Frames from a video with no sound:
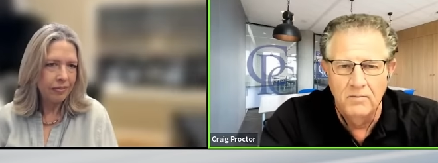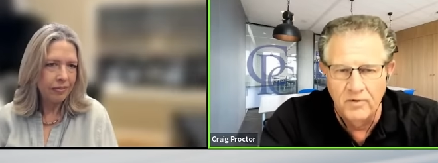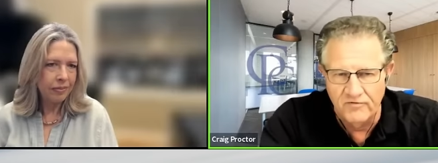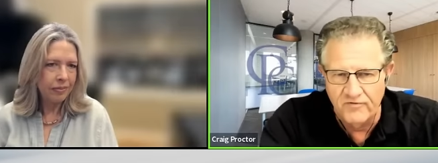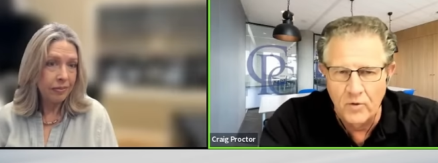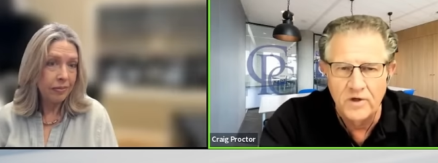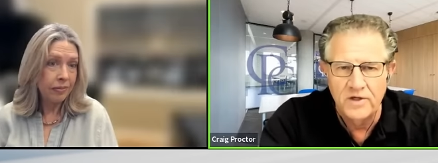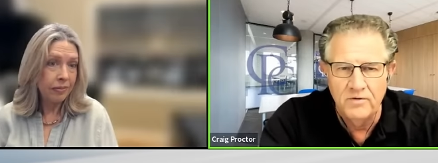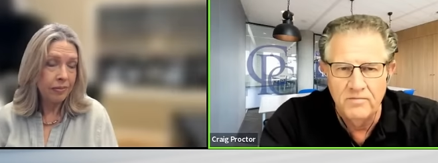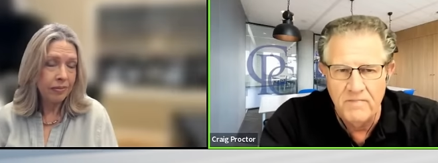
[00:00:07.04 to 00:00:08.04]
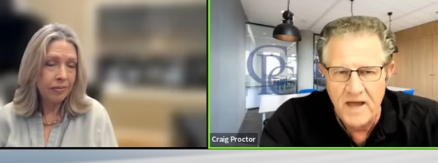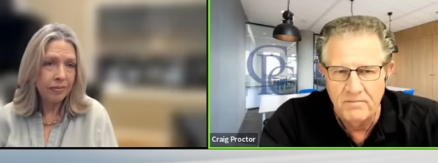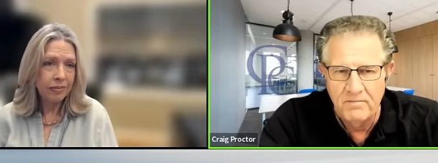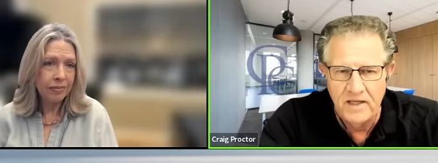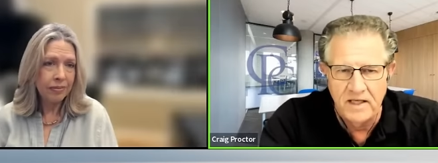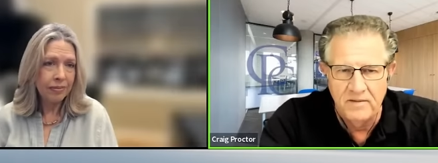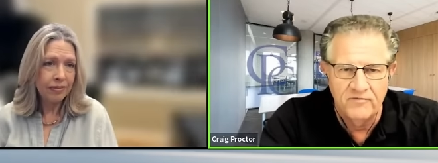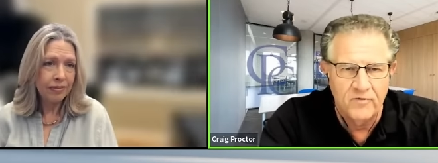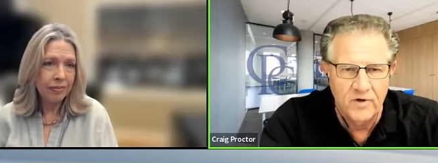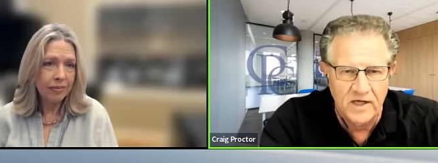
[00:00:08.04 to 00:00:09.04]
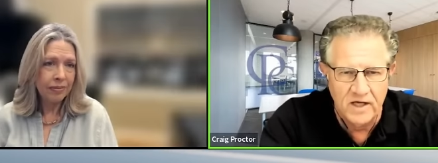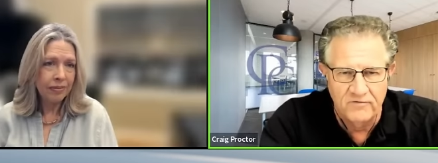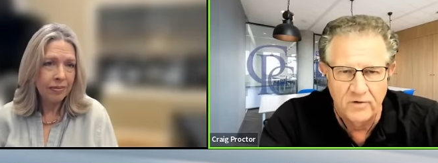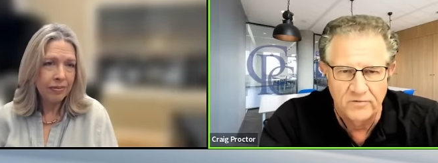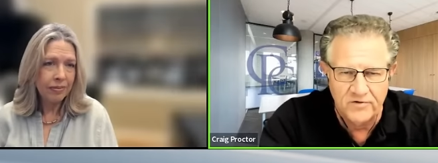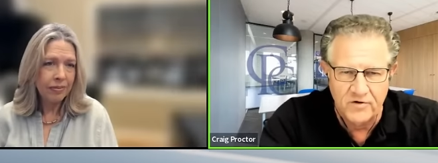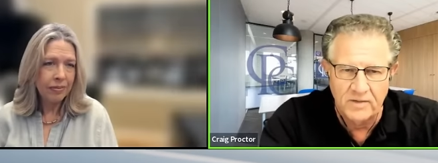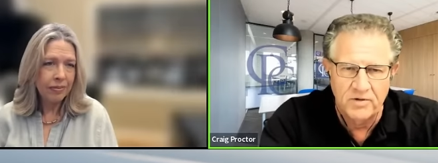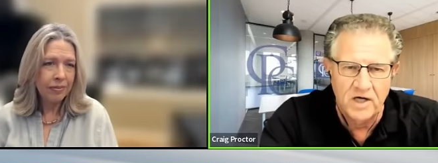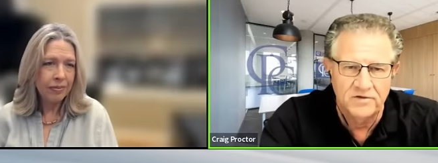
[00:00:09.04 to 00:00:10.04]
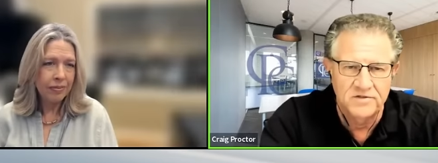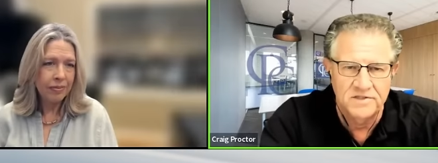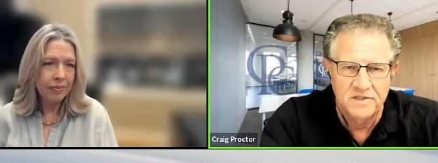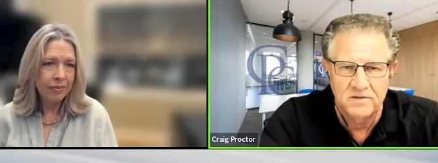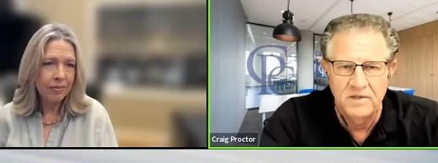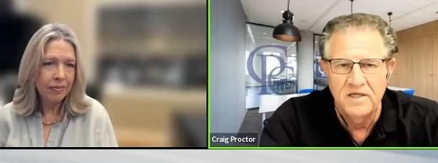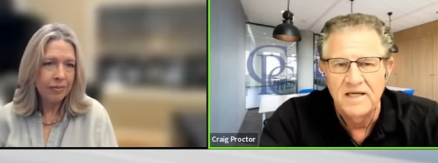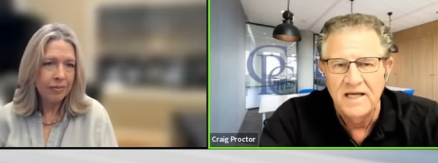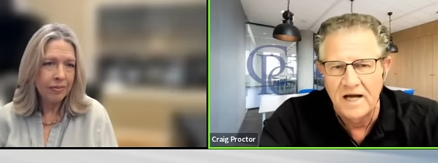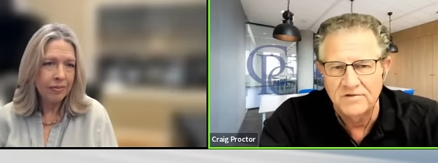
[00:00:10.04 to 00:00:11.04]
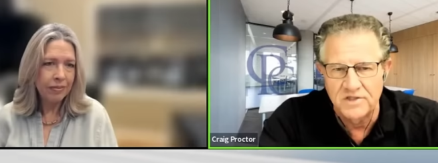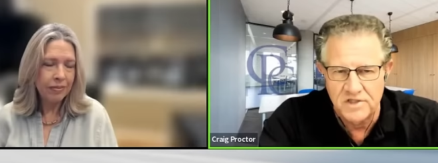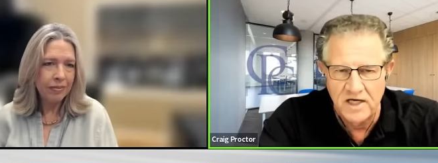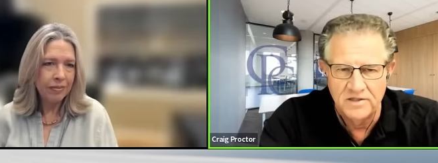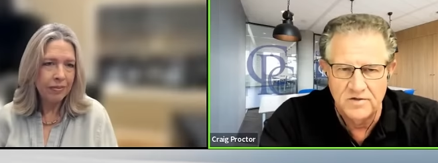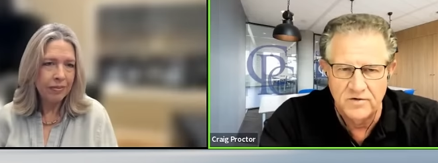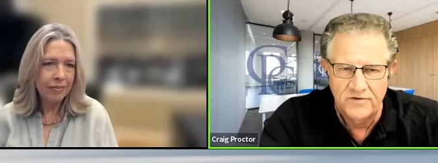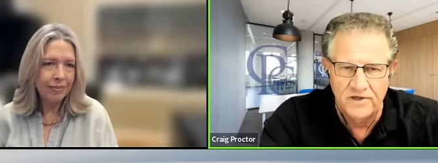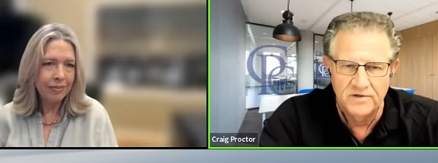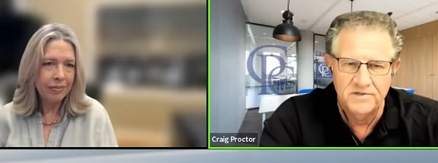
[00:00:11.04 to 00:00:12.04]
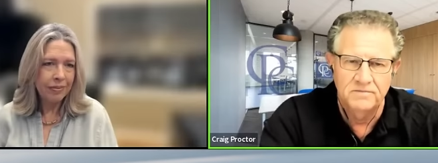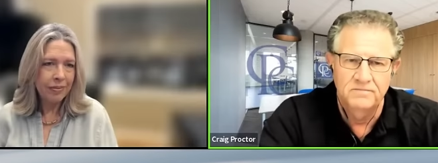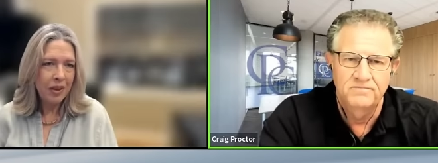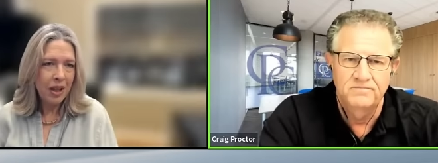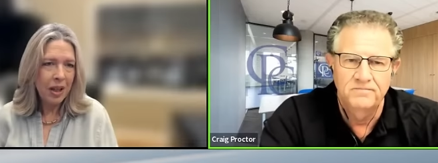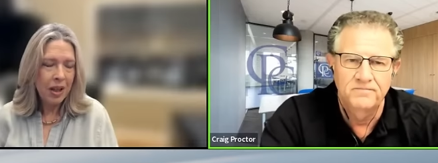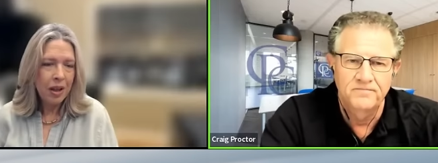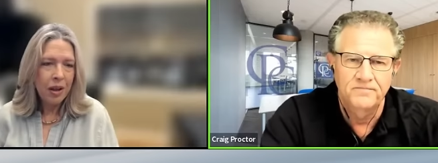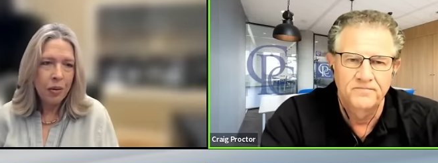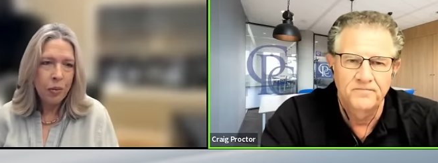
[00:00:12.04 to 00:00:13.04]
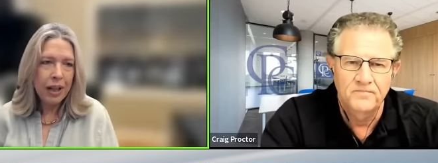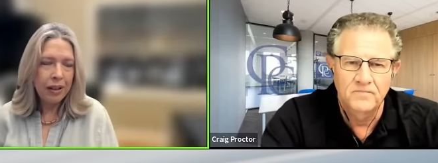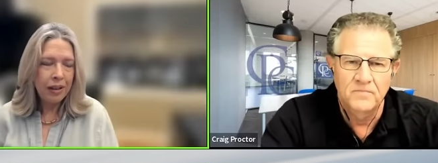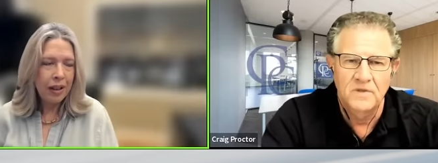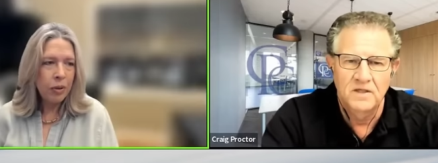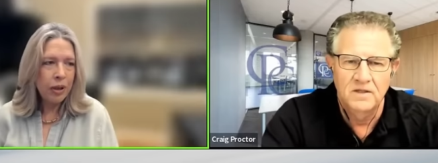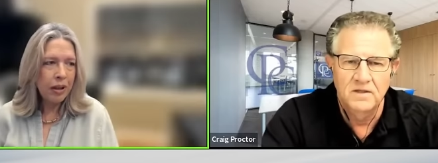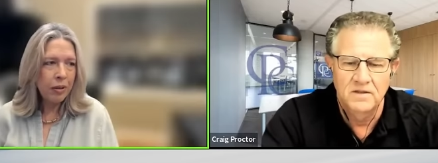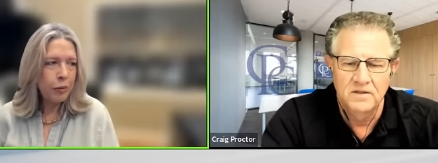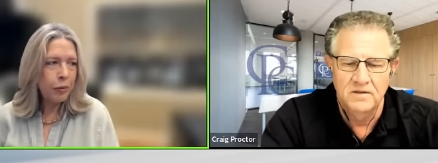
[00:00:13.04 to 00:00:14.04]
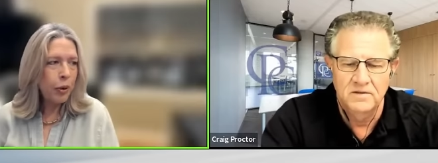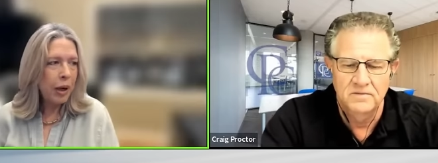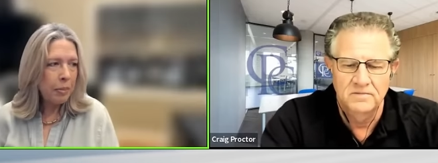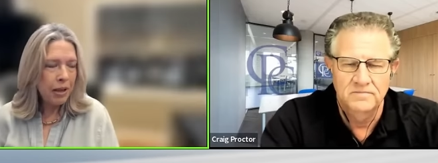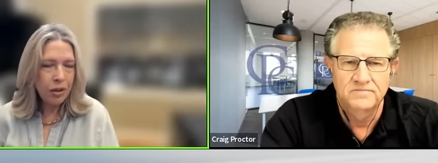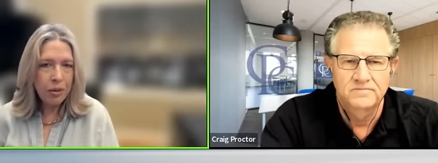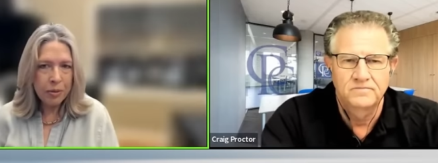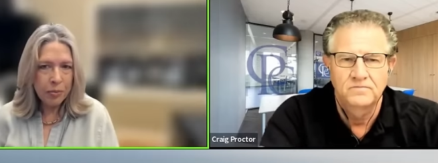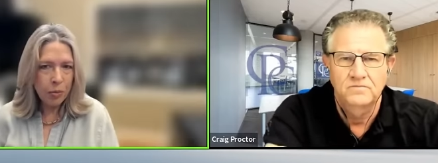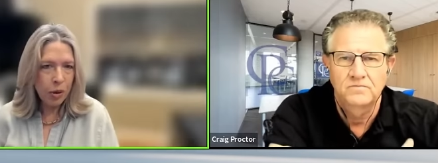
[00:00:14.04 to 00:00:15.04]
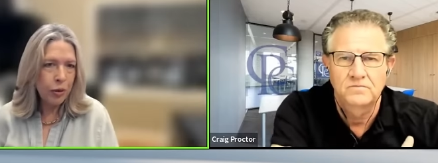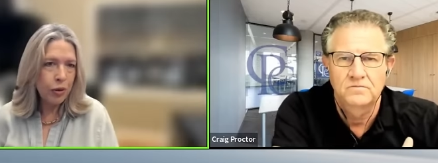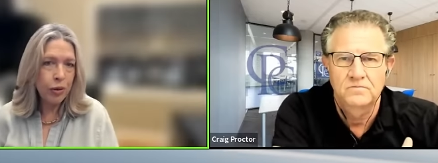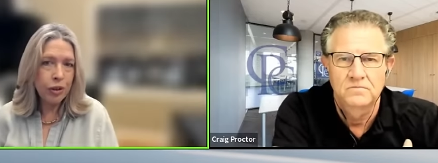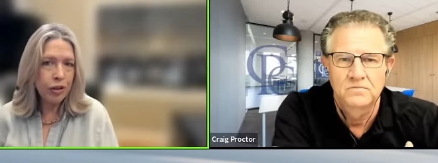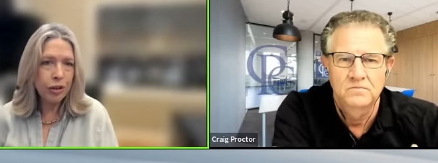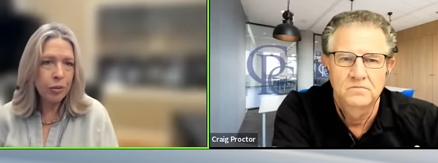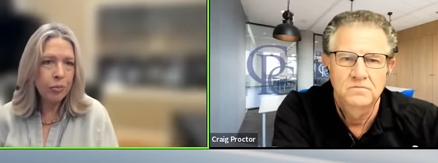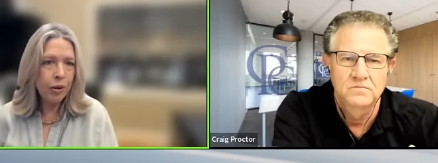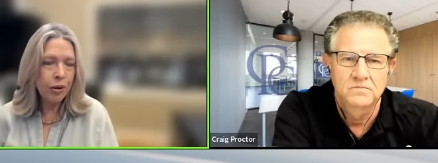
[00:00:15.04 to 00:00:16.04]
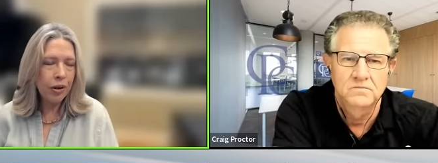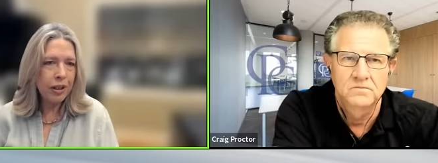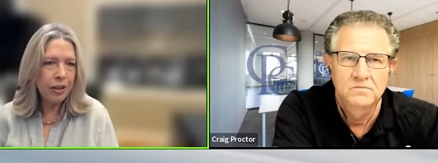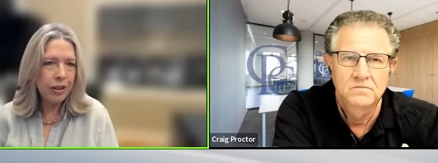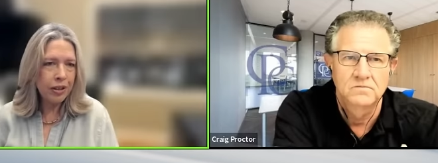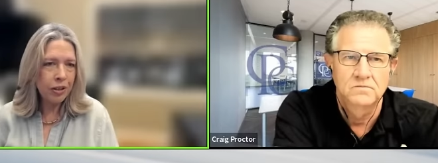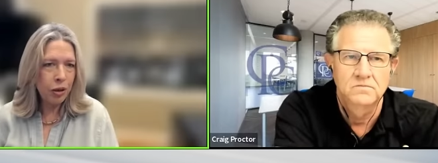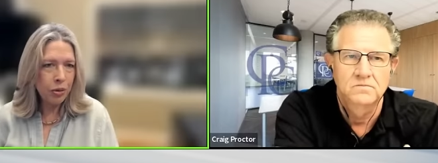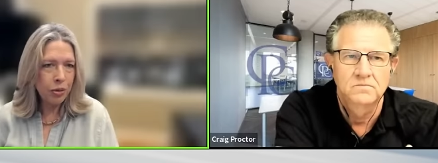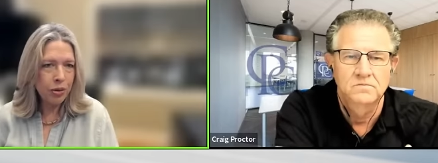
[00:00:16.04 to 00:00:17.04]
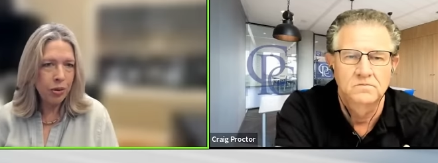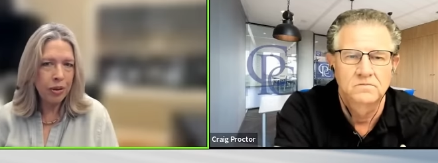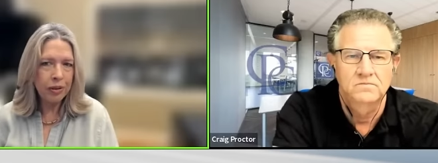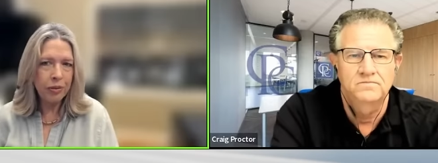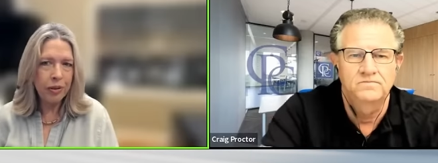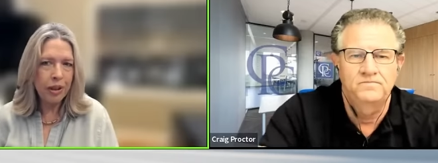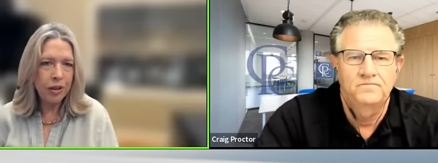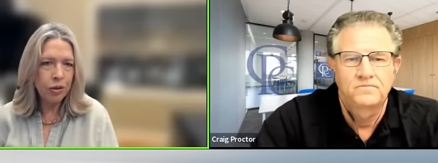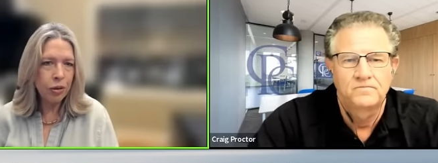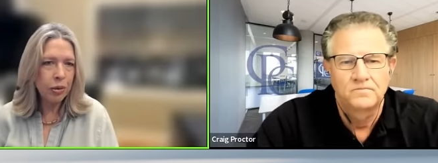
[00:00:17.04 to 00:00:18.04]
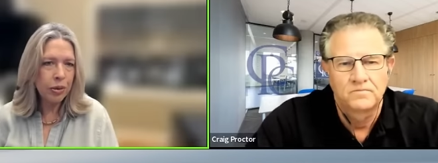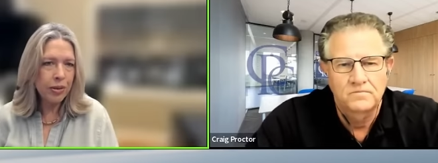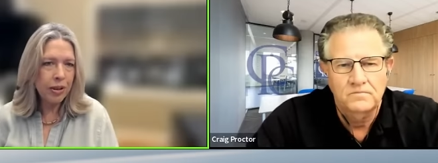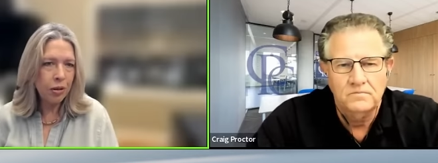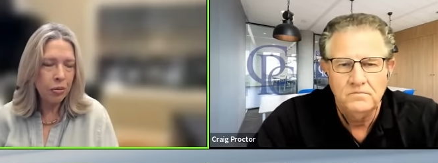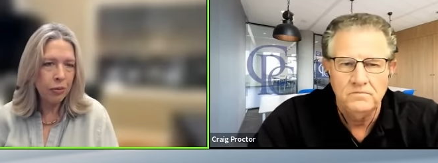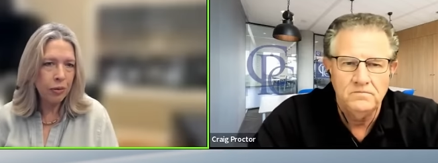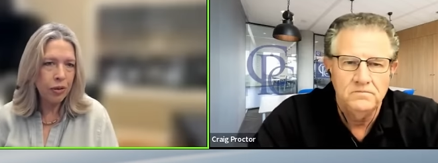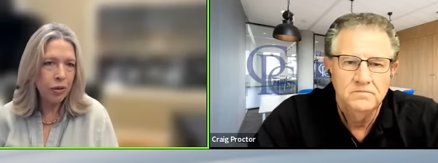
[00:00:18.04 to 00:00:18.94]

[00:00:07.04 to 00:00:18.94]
Speaker 1: before you met me, before you got involved with the Craig Proctor system, and how's it changed over the years?
Speaker 2: Well, before I met you, I was more of a traditional broker and didn't use all of the tools that you've